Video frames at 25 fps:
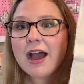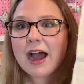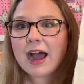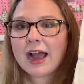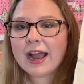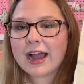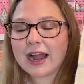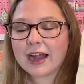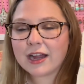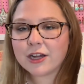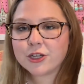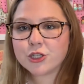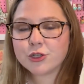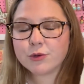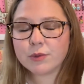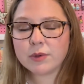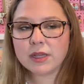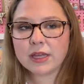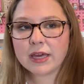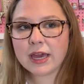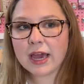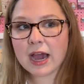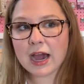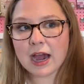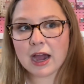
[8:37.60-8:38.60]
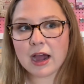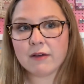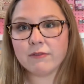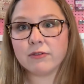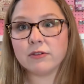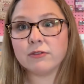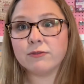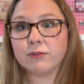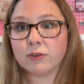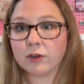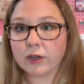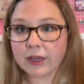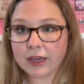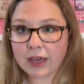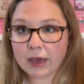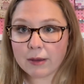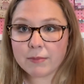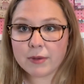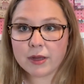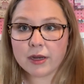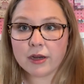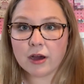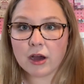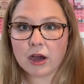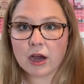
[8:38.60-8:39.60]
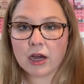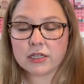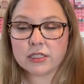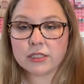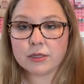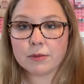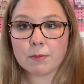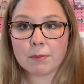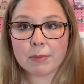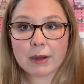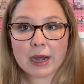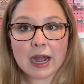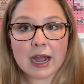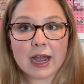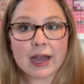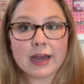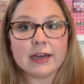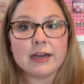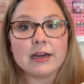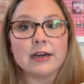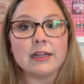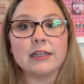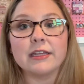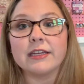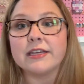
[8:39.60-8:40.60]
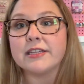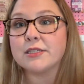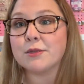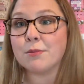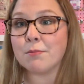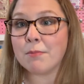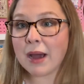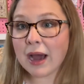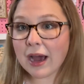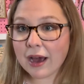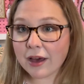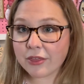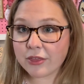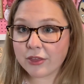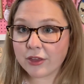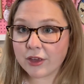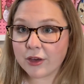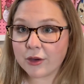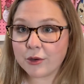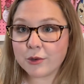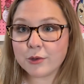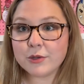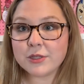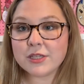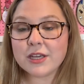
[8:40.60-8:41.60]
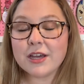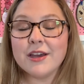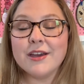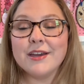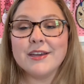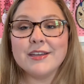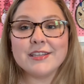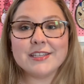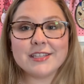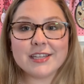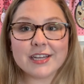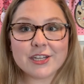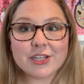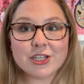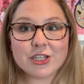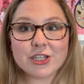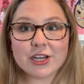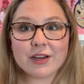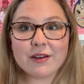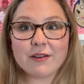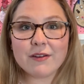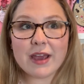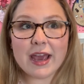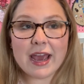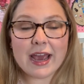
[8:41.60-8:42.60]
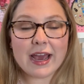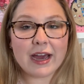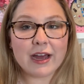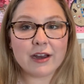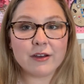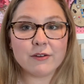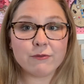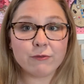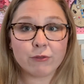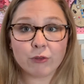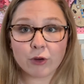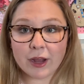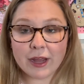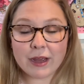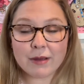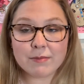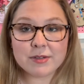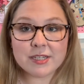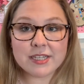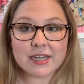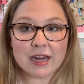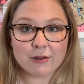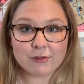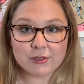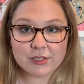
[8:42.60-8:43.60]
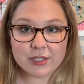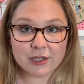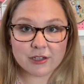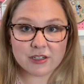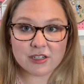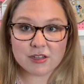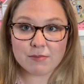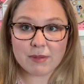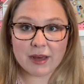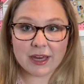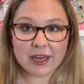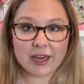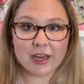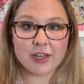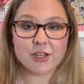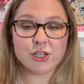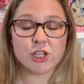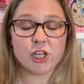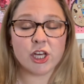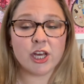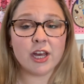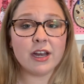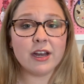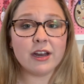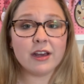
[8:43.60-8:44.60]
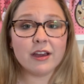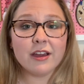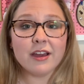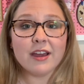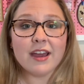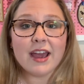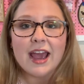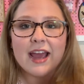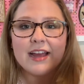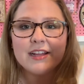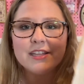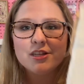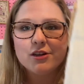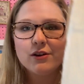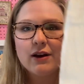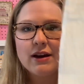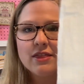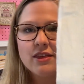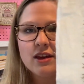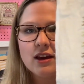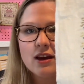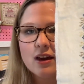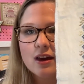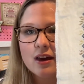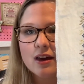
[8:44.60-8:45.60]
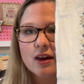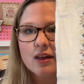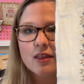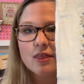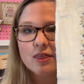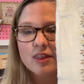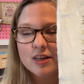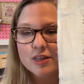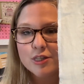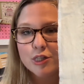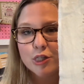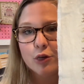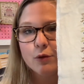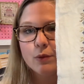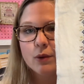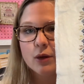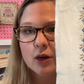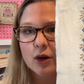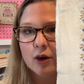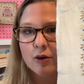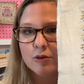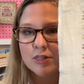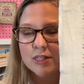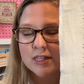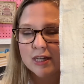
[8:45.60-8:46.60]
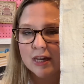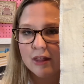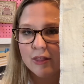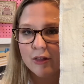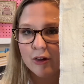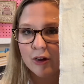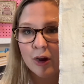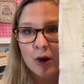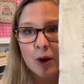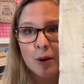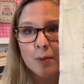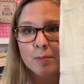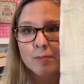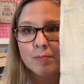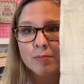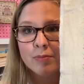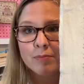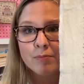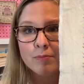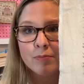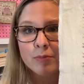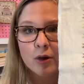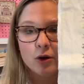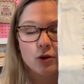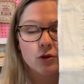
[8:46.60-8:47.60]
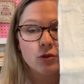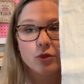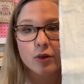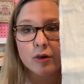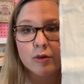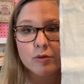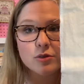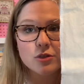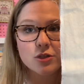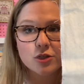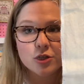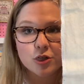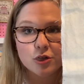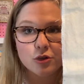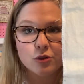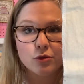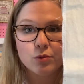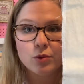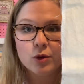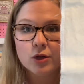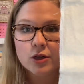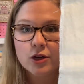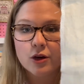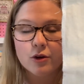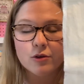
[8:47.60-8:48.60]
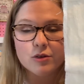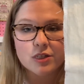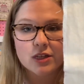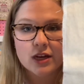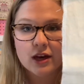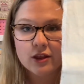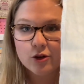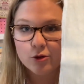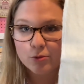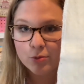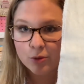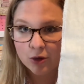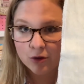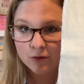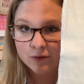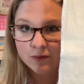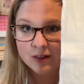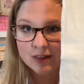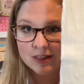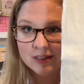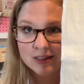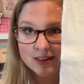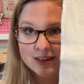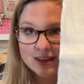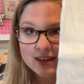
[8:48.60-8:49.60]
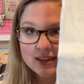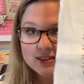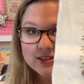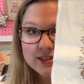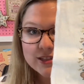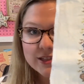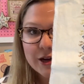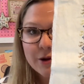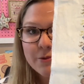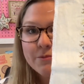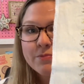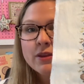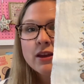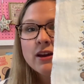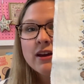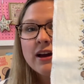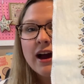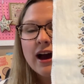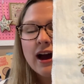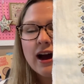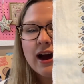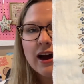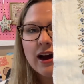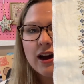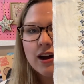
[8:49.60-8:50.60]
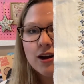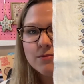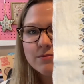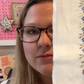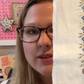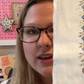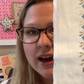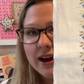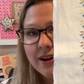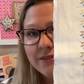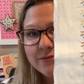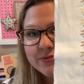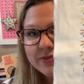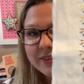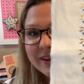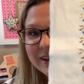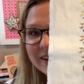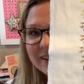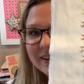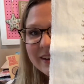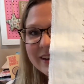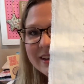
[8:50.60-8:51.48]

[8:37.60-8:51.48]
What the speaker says: I actually have Forget Me Not by Liz Matthews stitched and framed downstairs in my kitchen. And so I think these two would go together, or those two would go together perfectly. So yeah, there